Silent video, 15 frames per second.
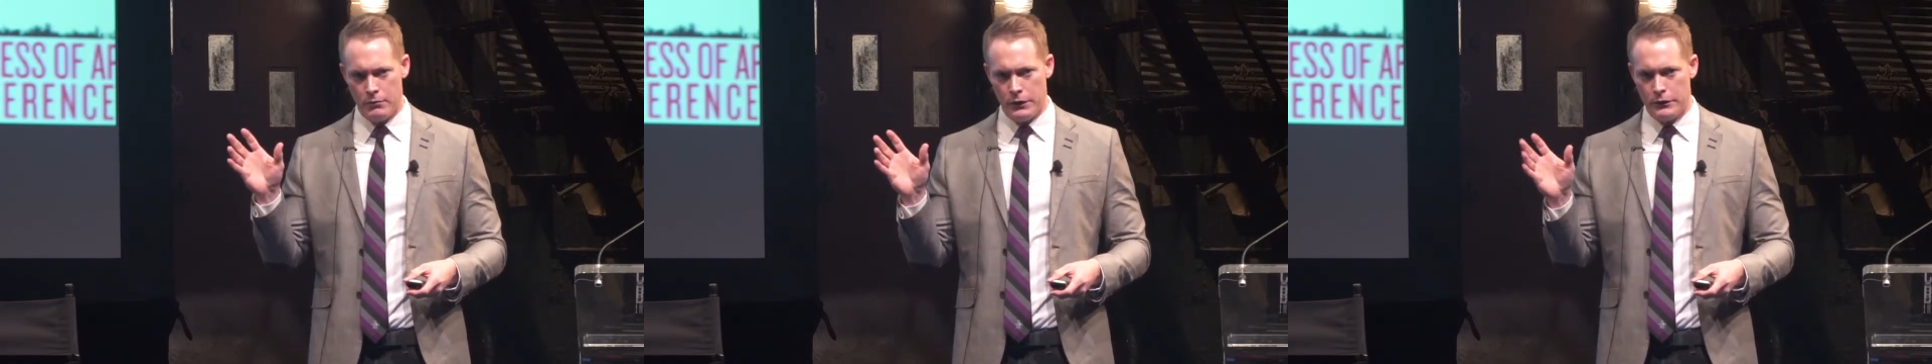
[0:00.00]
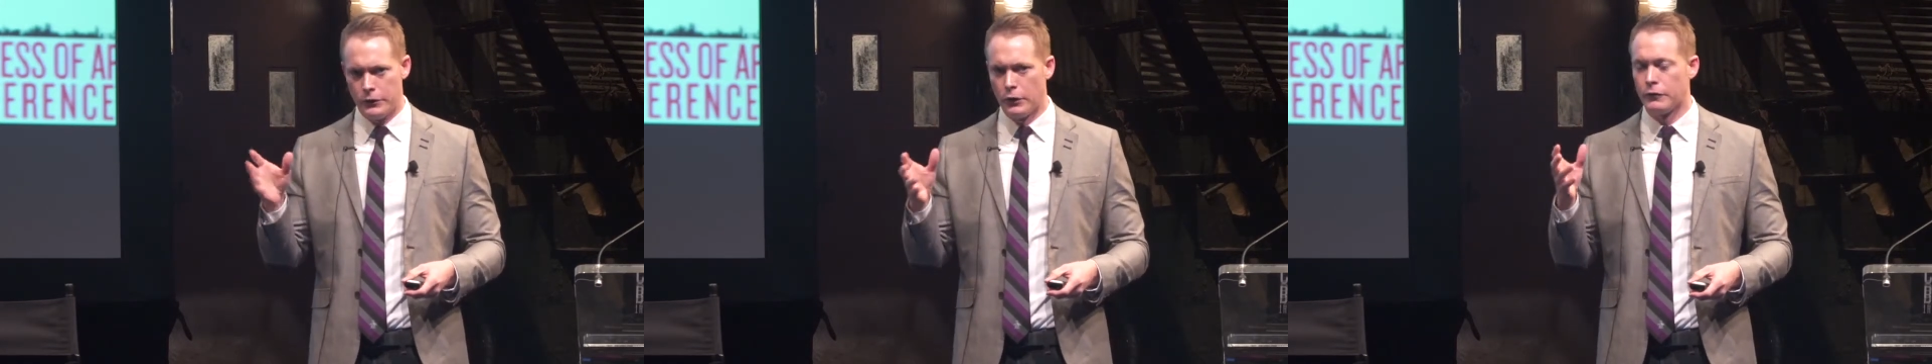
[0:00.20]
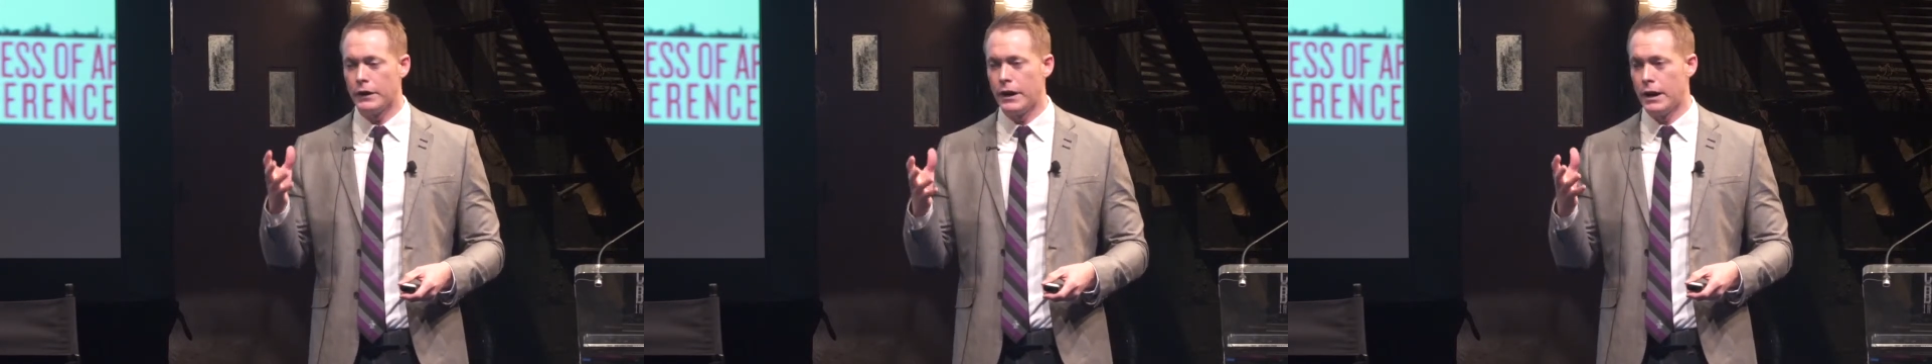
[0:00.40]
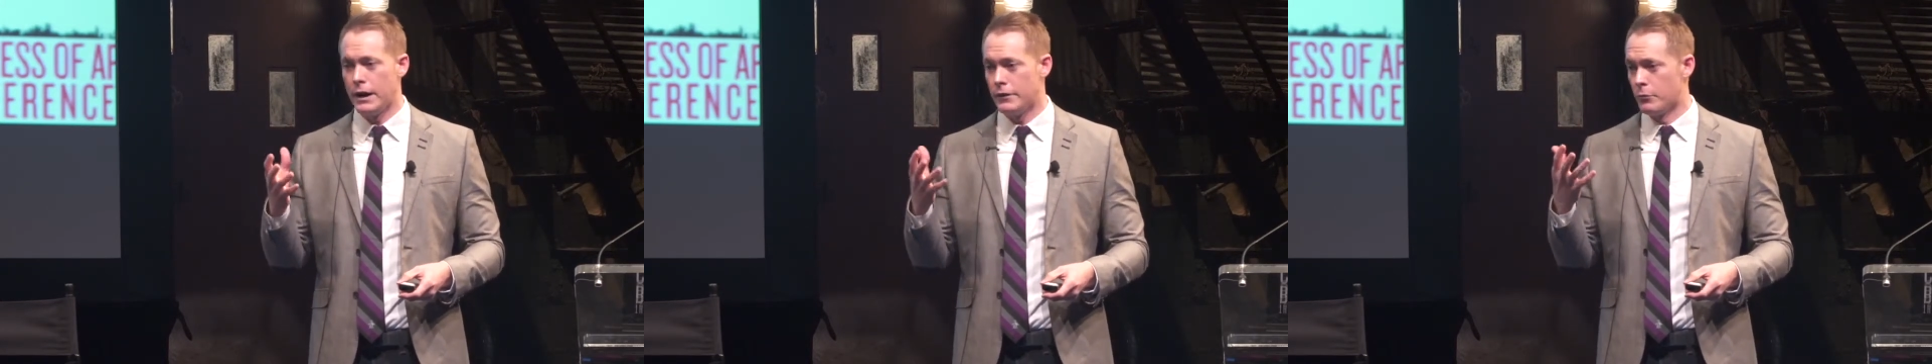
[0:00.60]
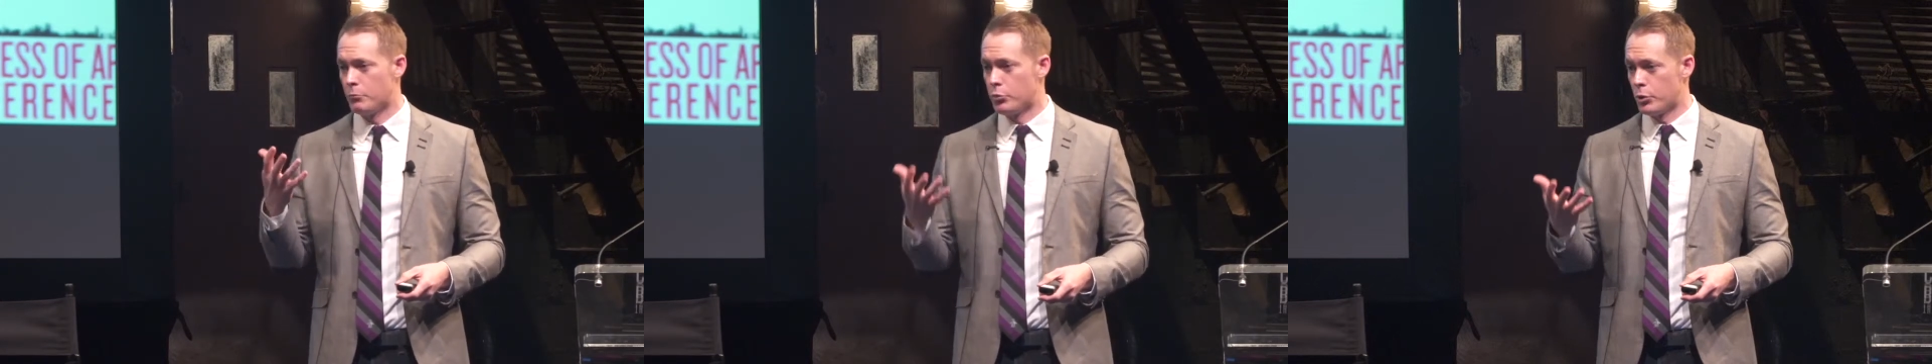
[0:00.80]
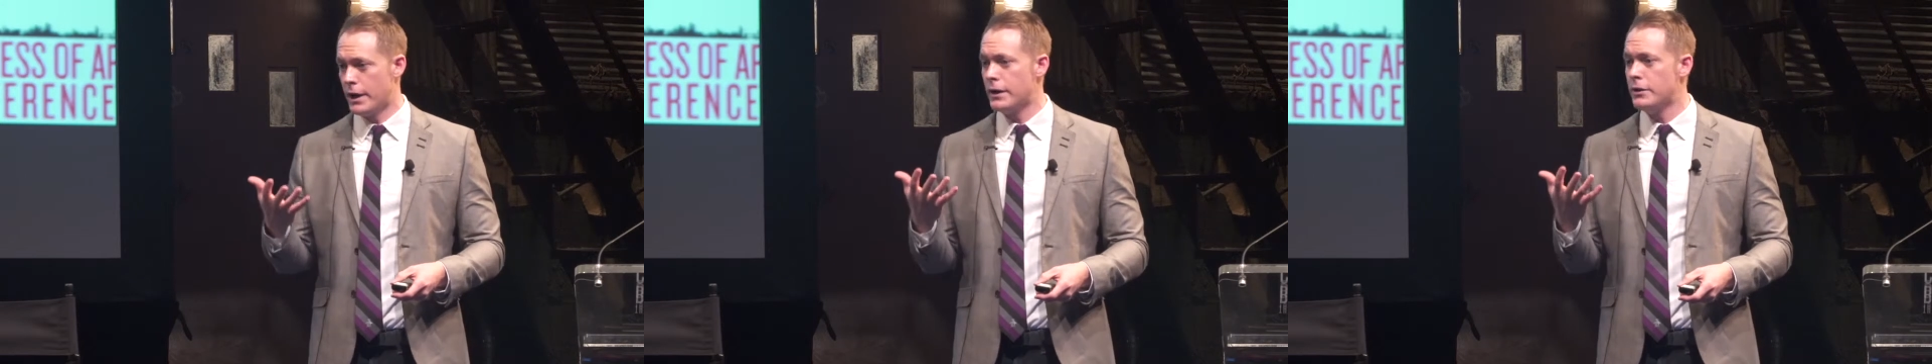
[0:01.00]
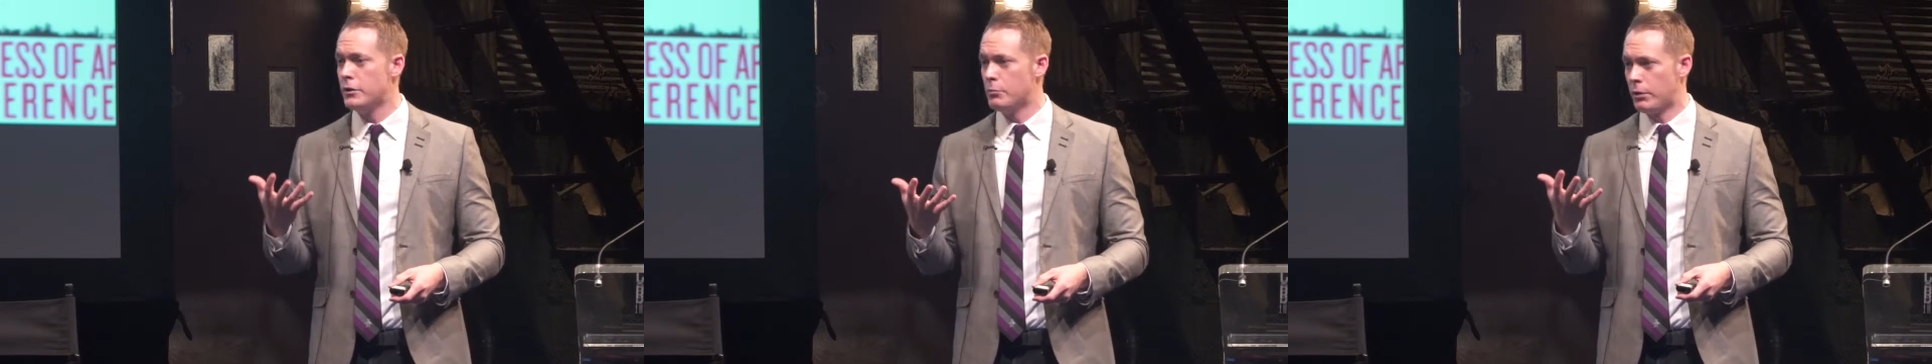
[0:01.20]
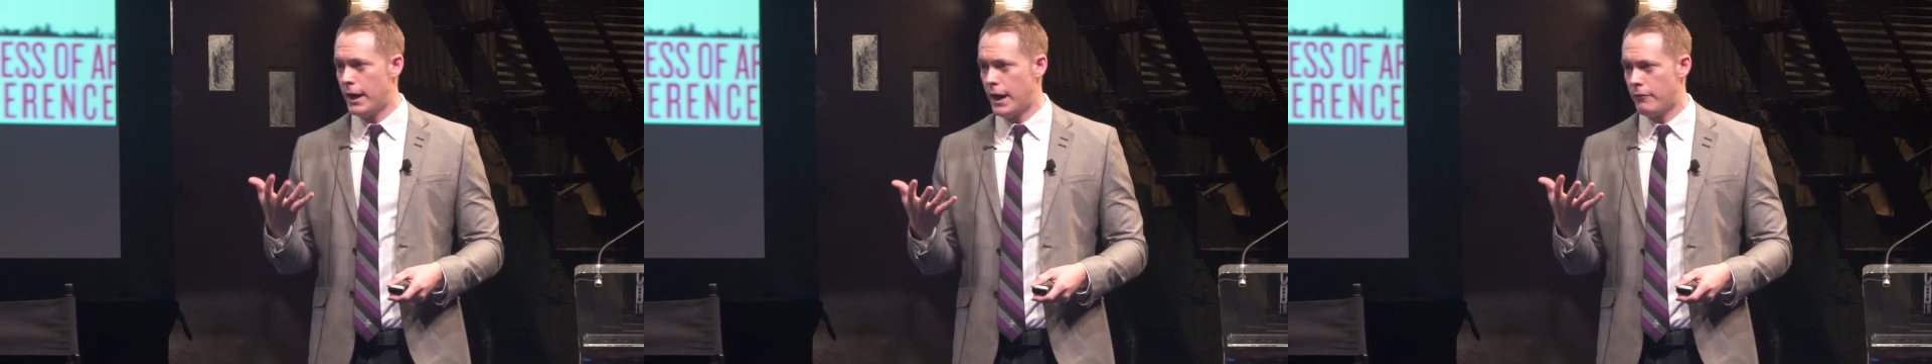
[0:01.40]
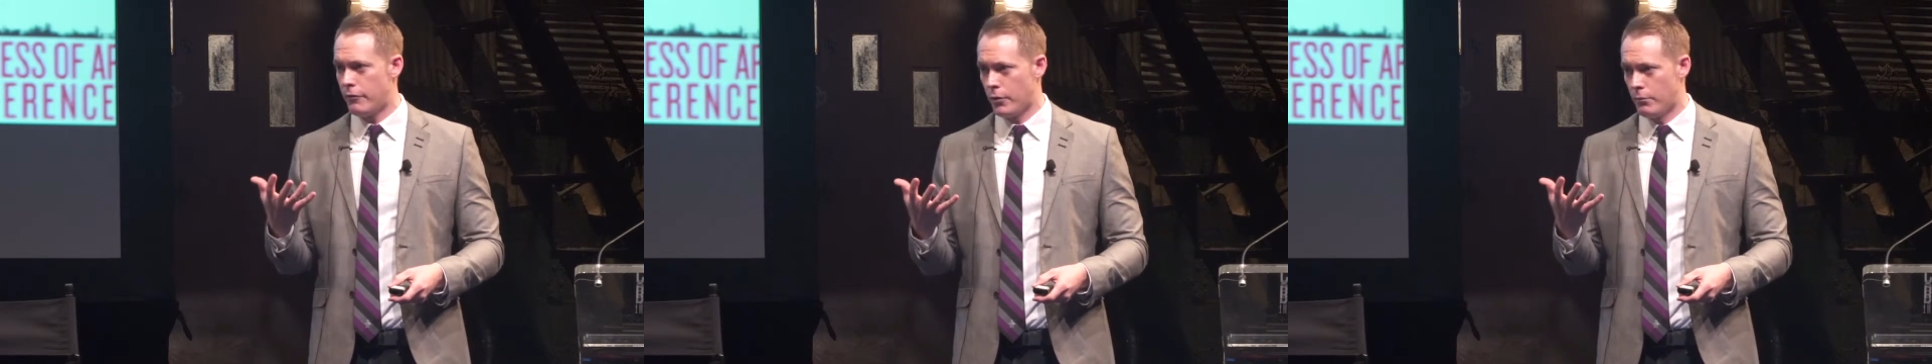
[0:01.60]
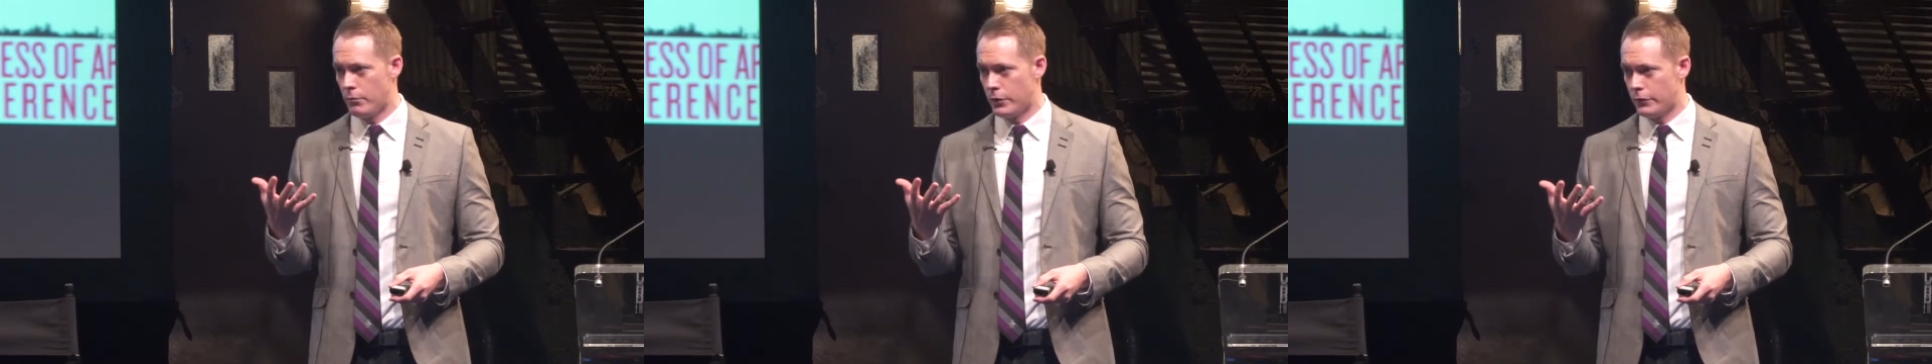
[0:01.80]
Because don't forget, it's a brand new platform.